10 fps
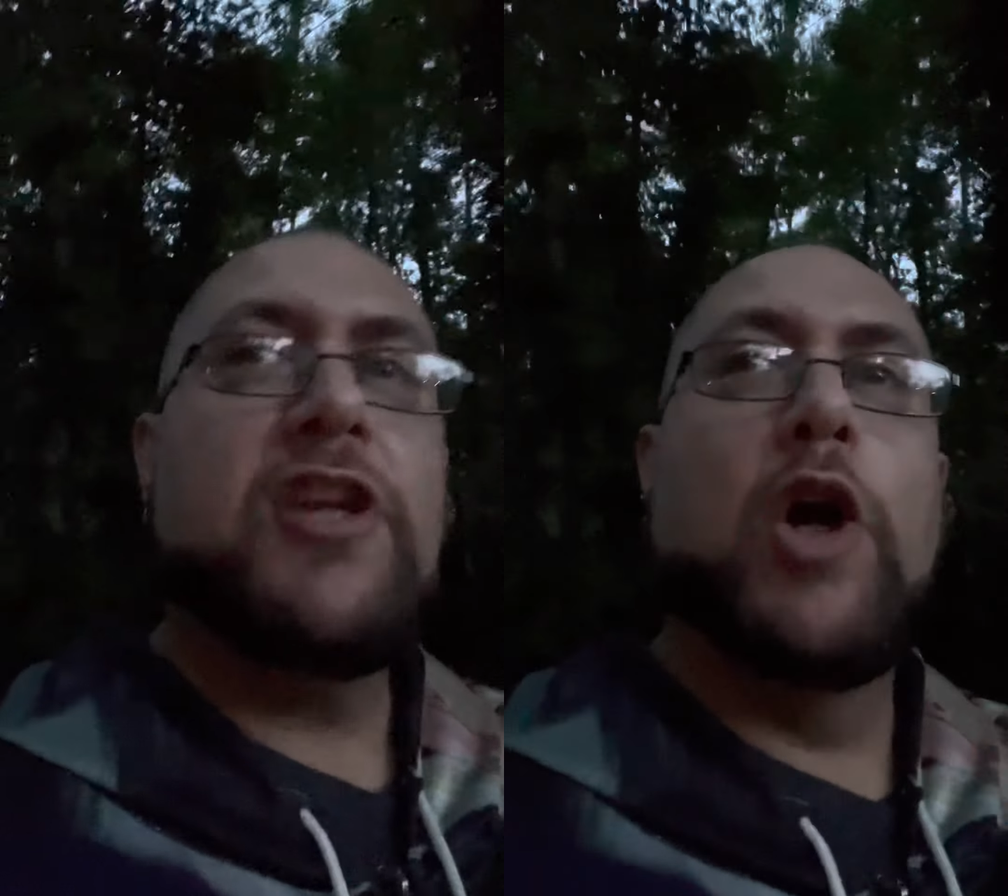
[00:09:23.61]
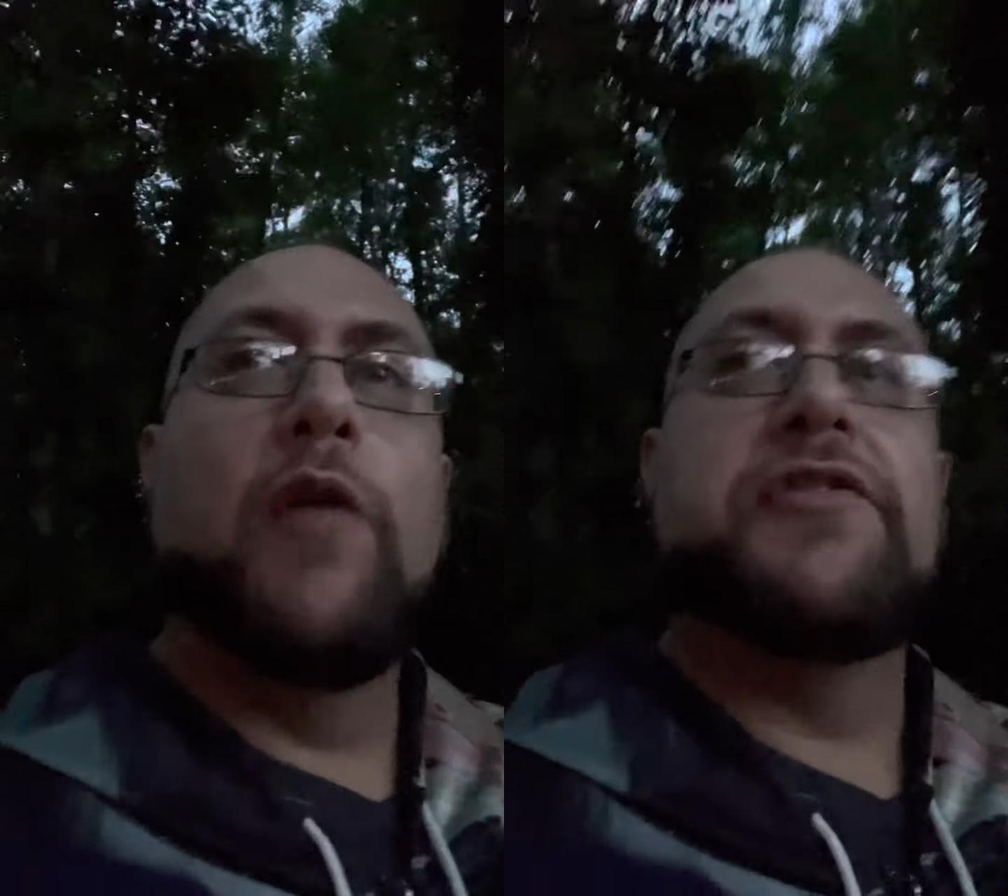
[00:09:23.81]

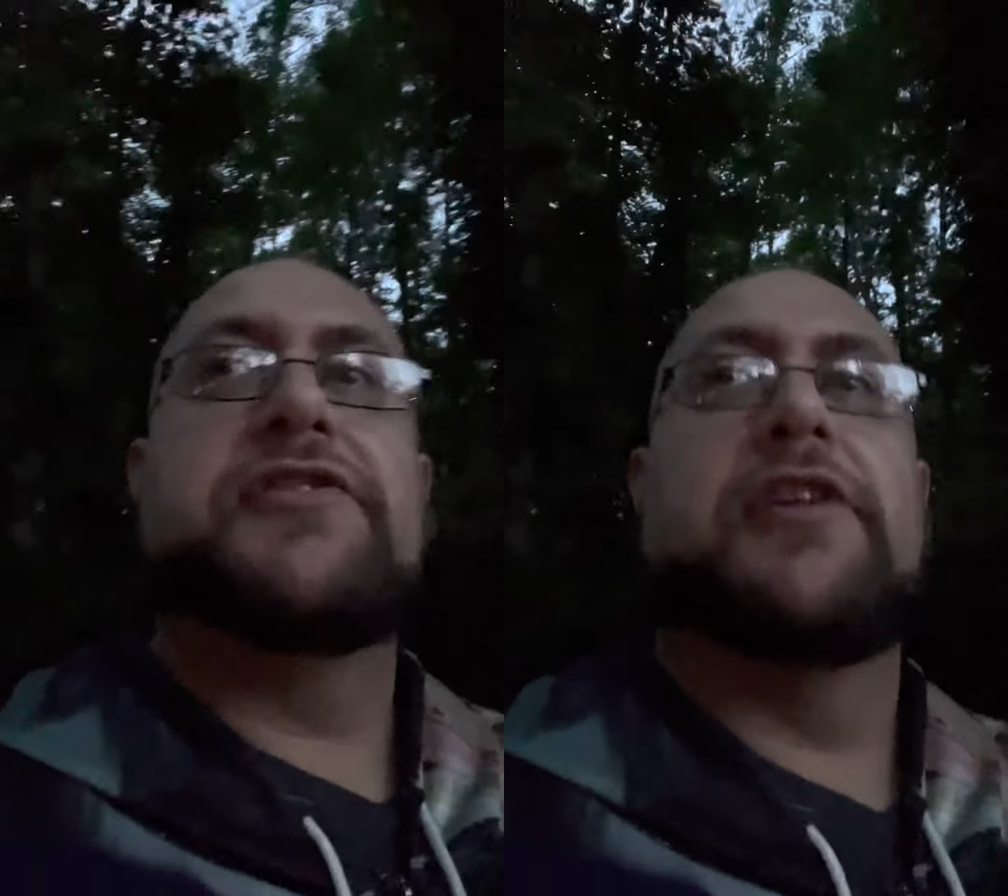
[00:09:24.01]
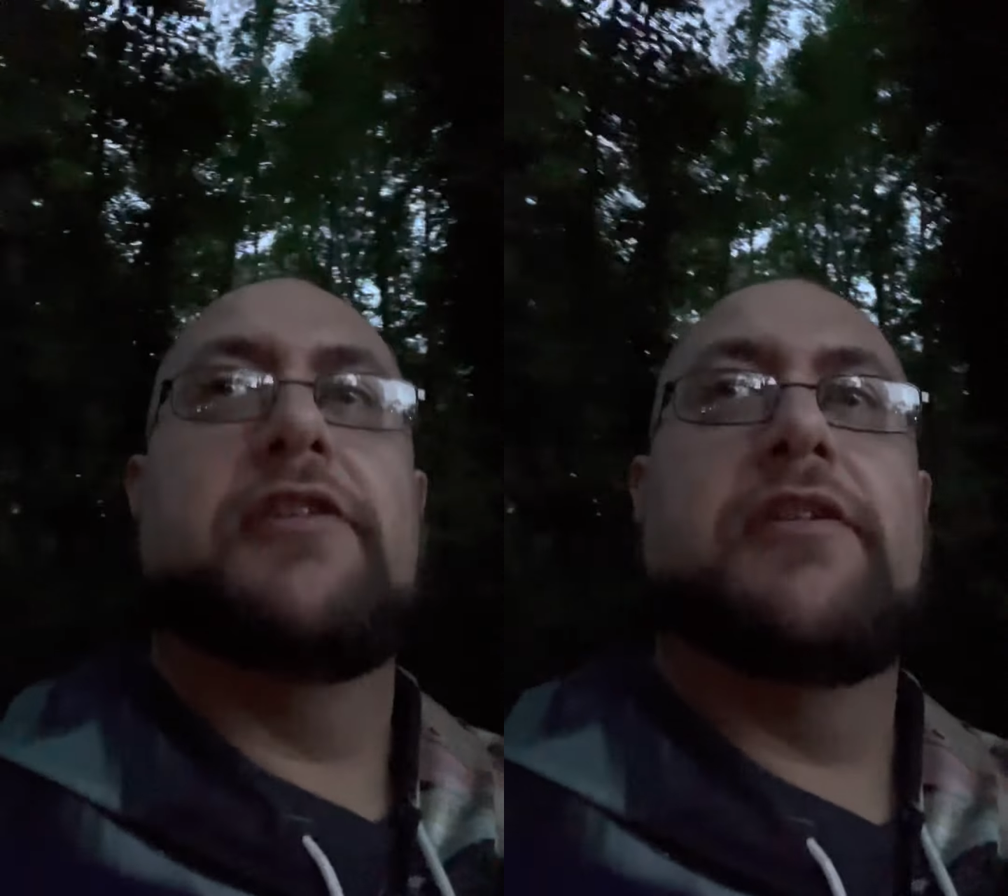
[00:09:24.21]
all of a
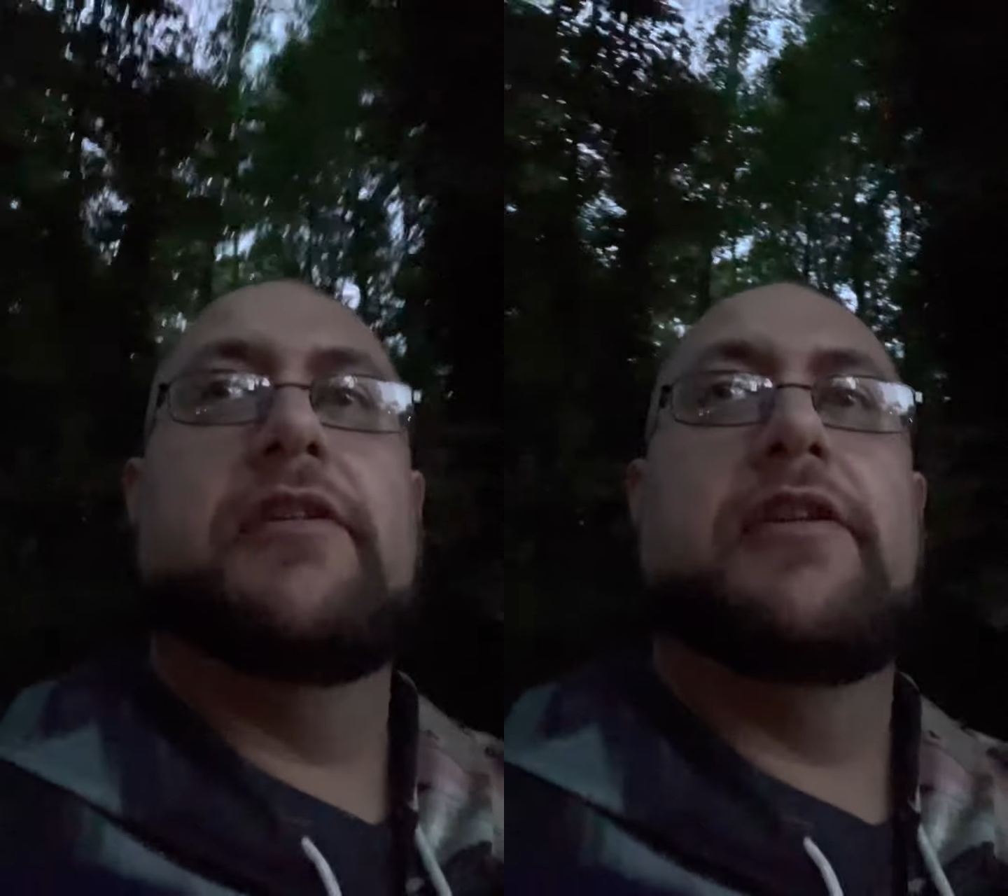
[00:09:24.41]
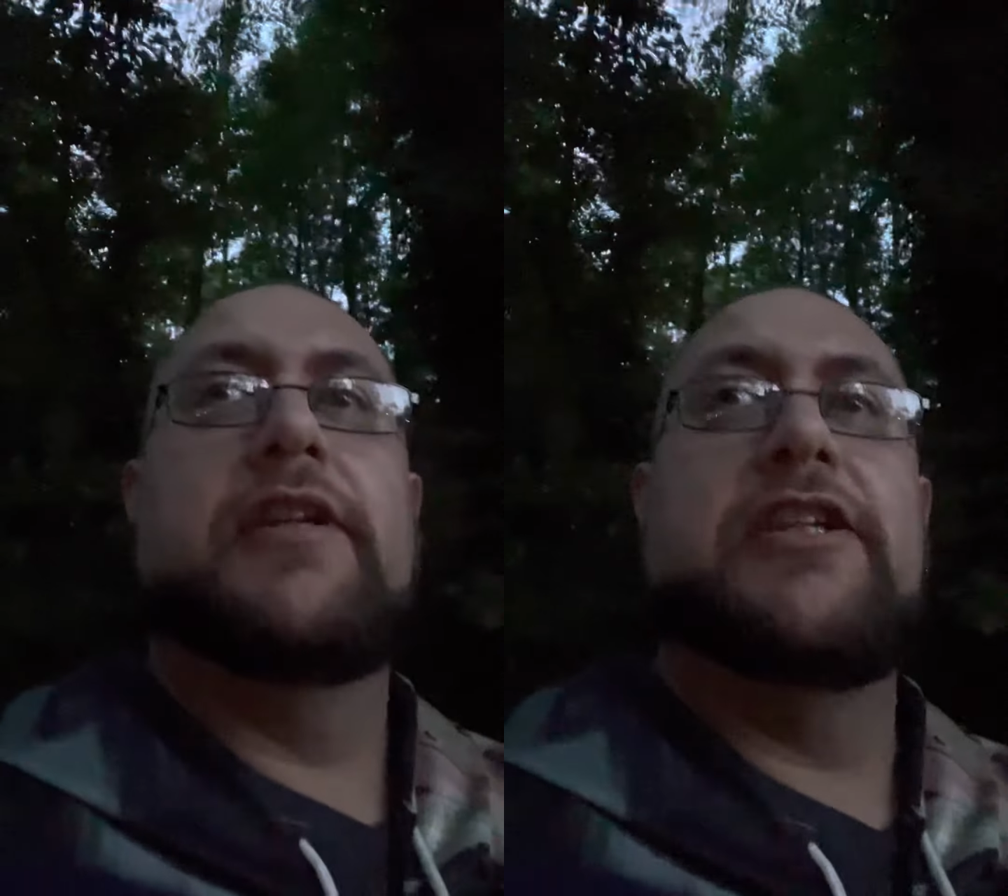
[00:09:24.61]
sudden,
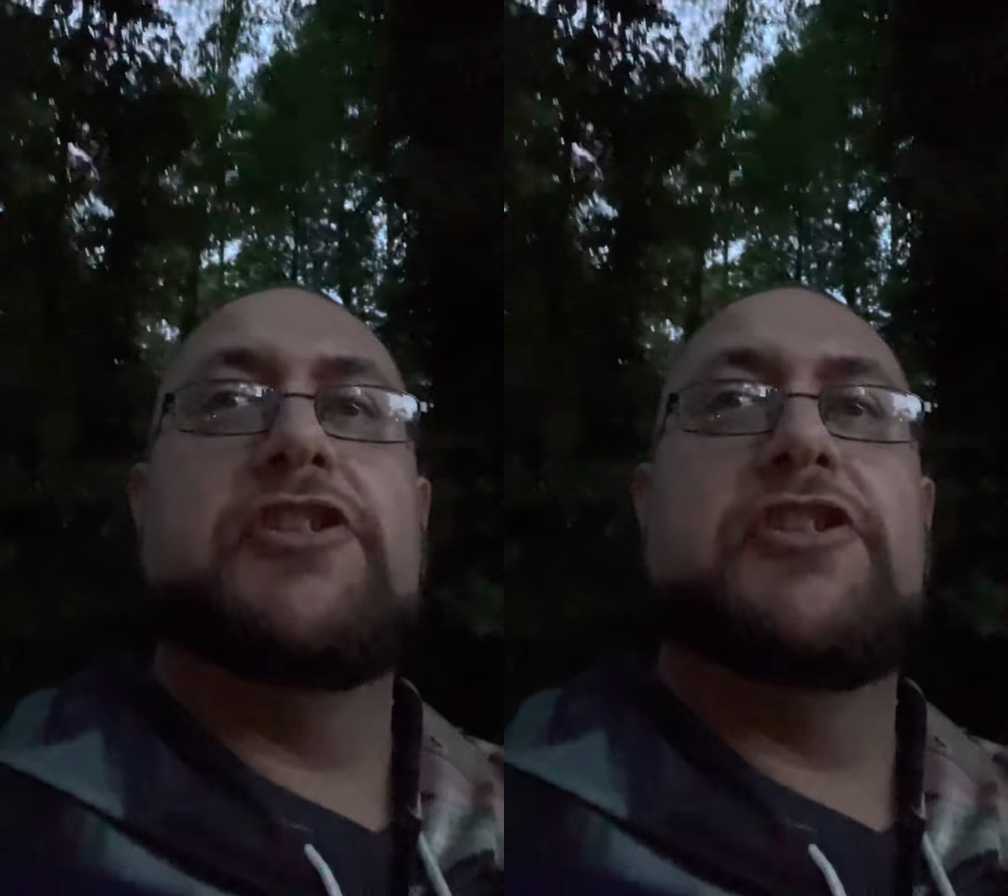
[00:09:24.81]
he